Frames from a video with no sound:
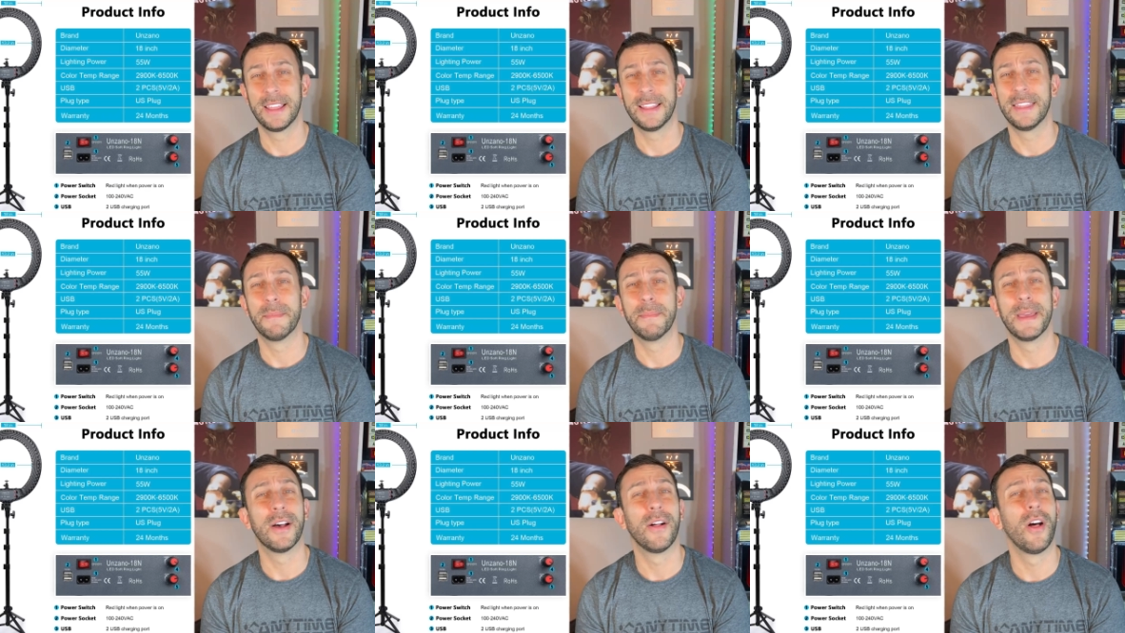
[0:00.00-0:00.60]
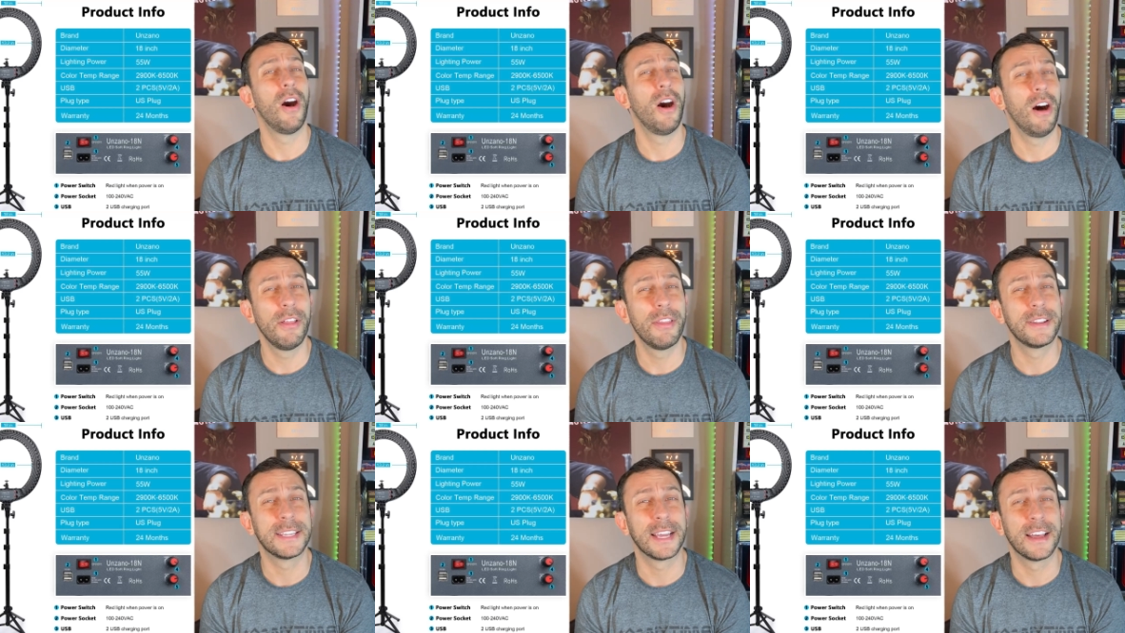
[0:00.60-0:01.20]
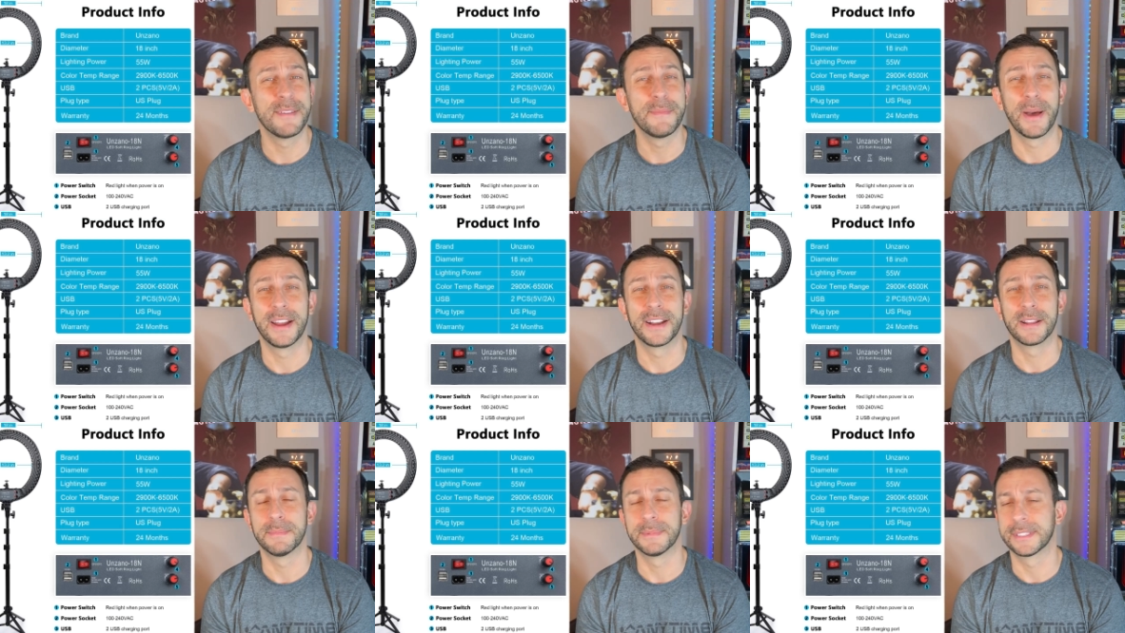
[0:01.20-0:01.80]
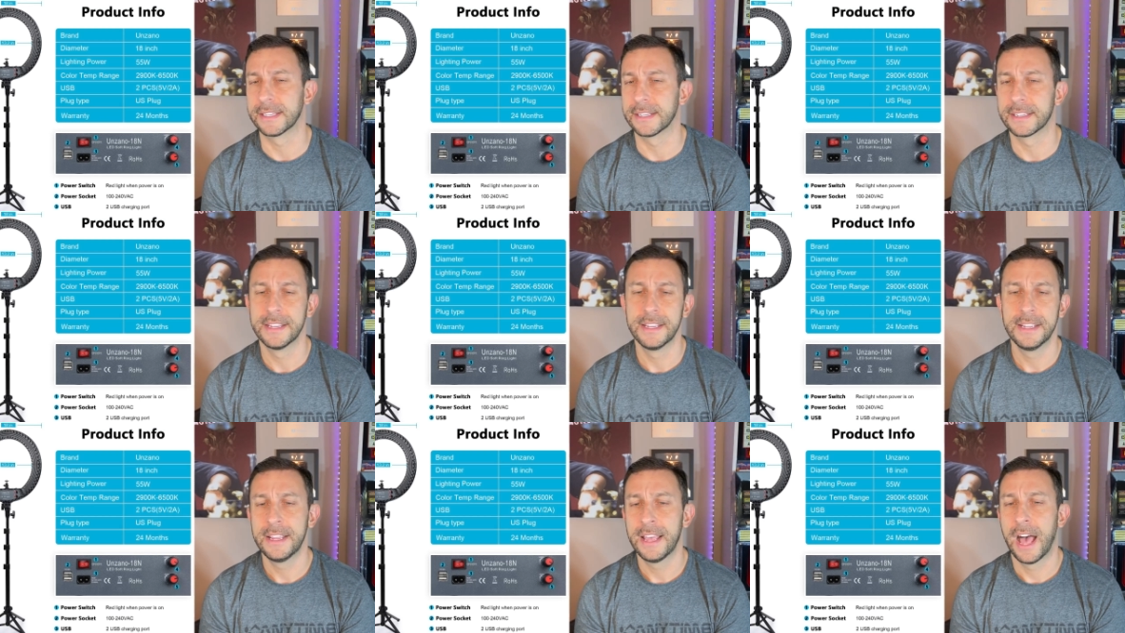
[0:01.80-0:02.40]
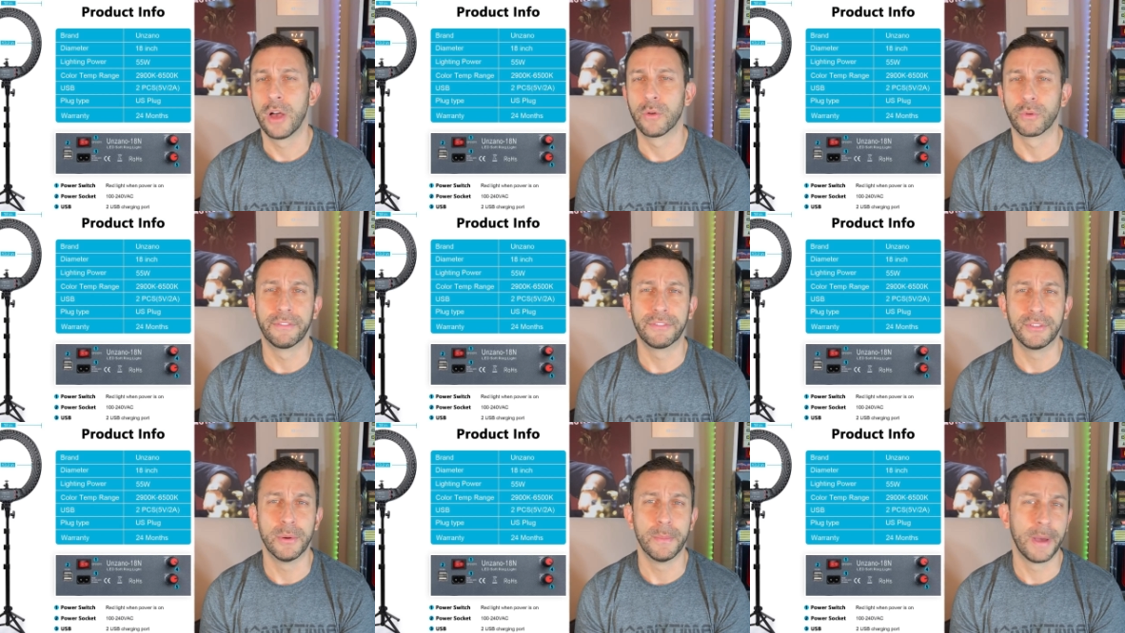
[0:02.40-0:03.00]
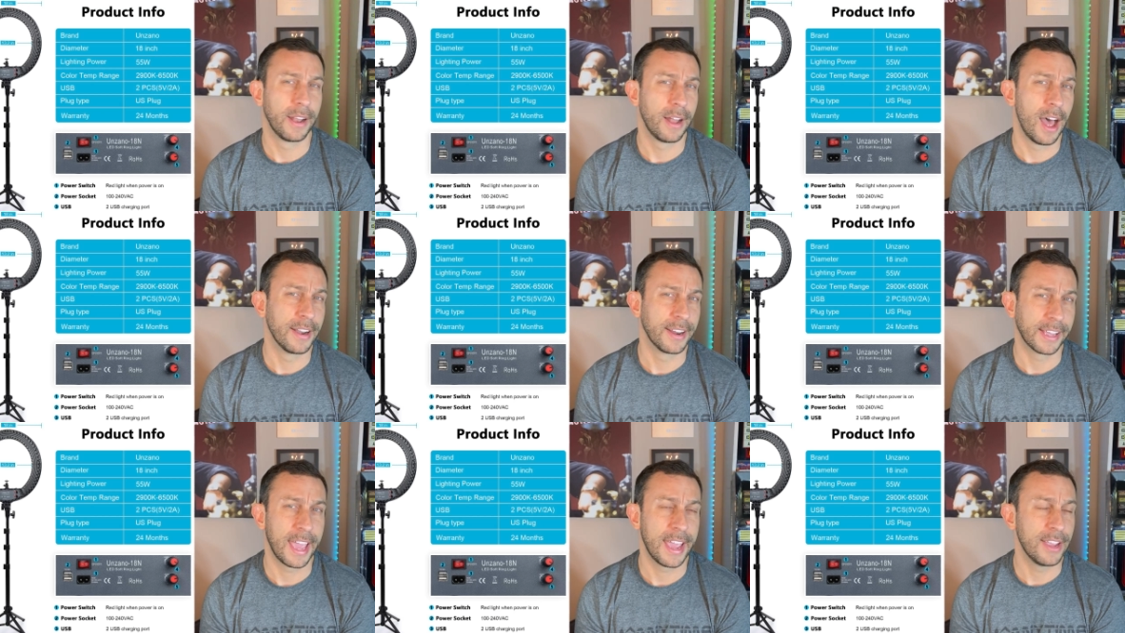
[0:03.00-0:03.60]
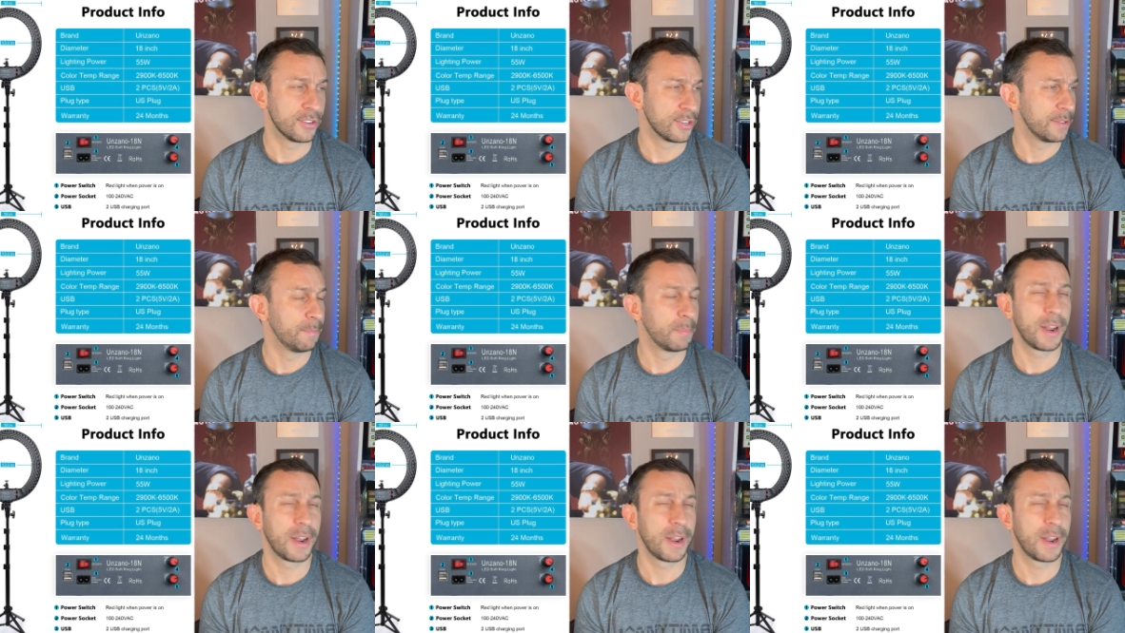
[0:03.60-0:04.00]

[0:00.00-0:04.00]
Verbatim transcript: in the mail all the time, items, and I'll review them on occasion.